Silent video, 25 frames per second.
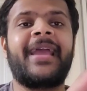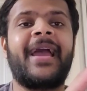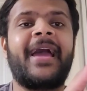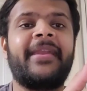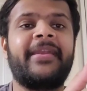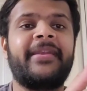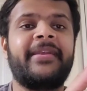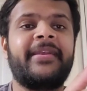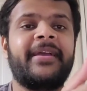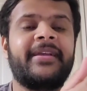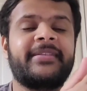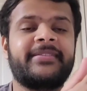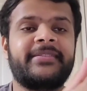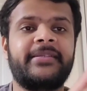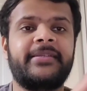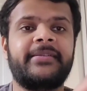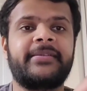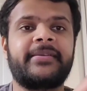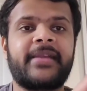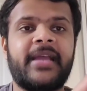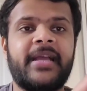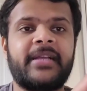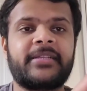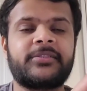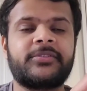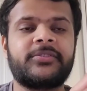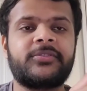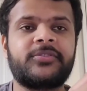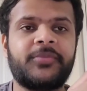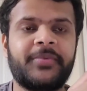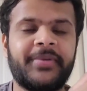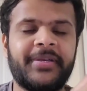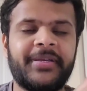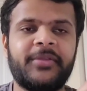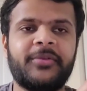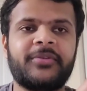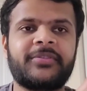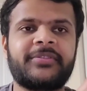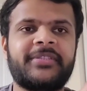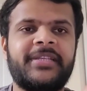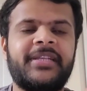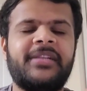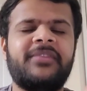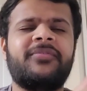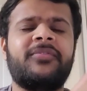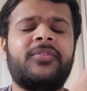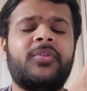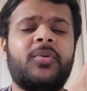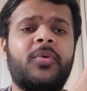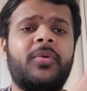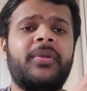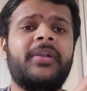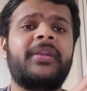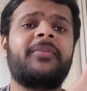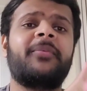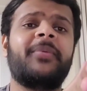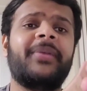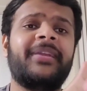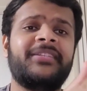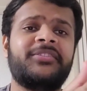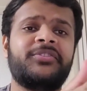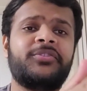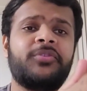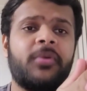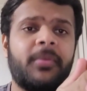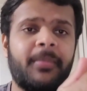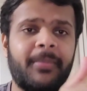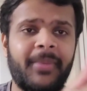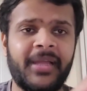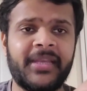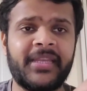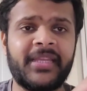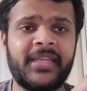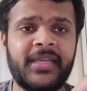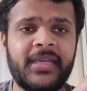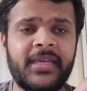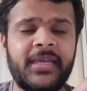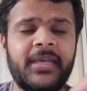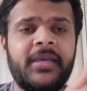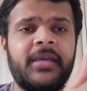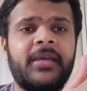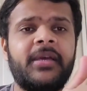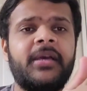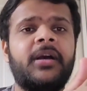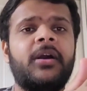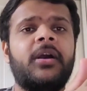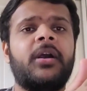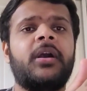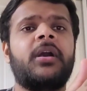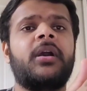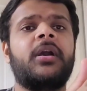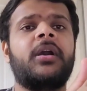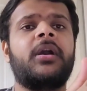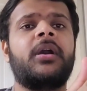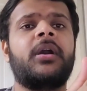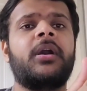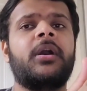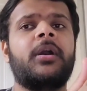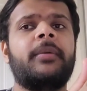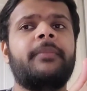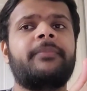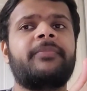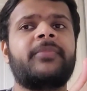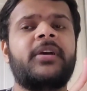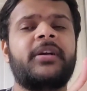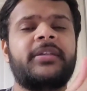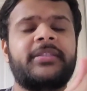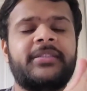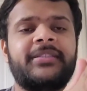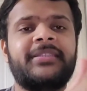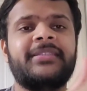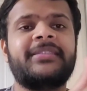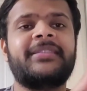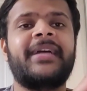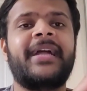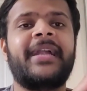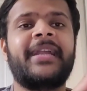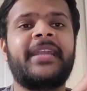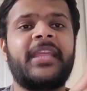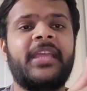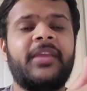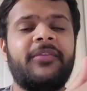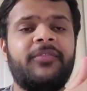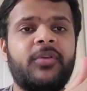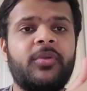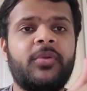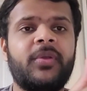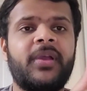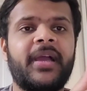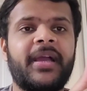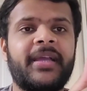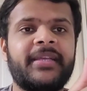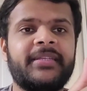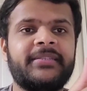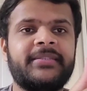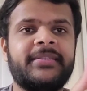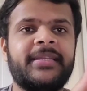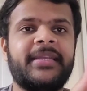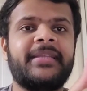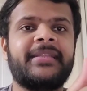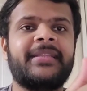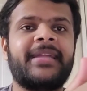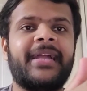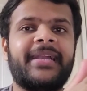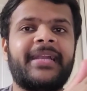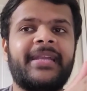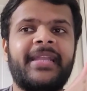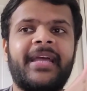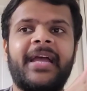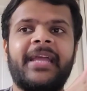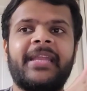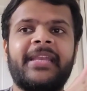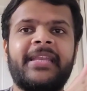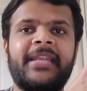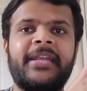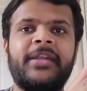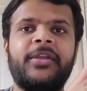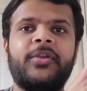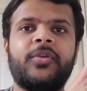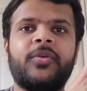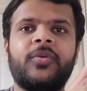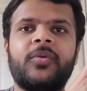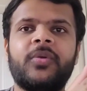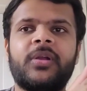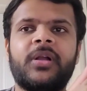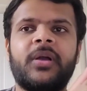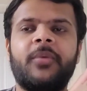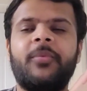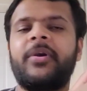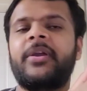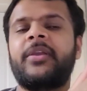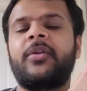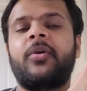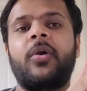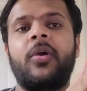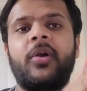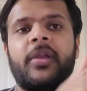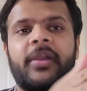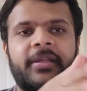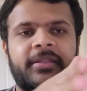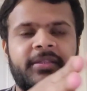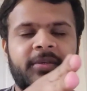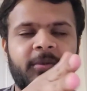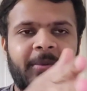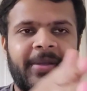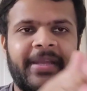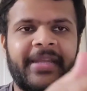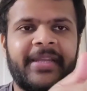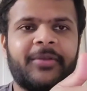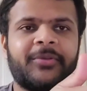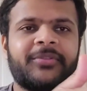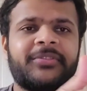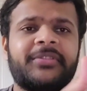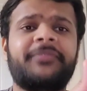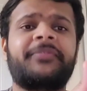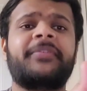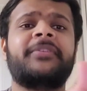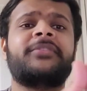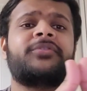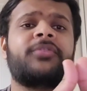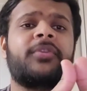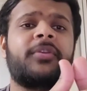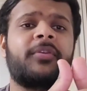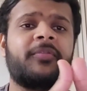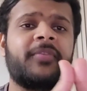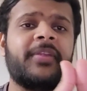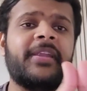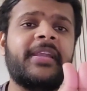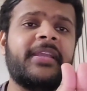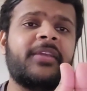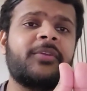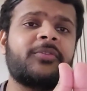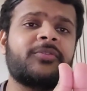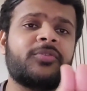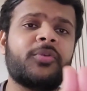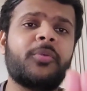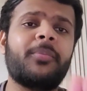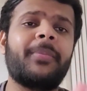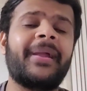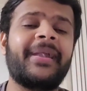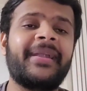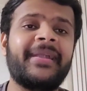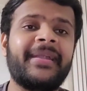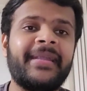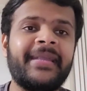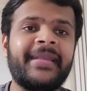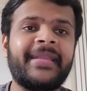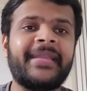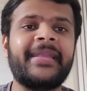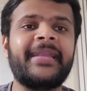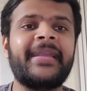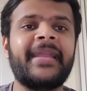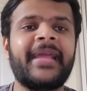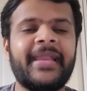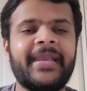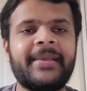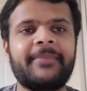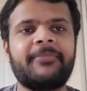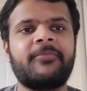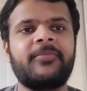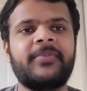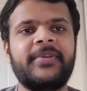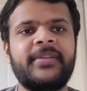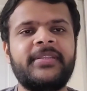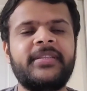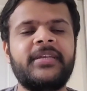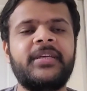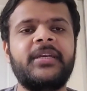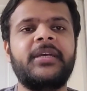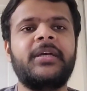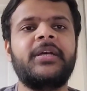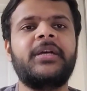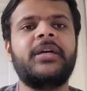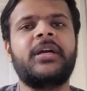Canada as an international student yourself. Don't waste your money. Other than that, if you guys think that I need to cover all other videos, different sort of videos you might need help with,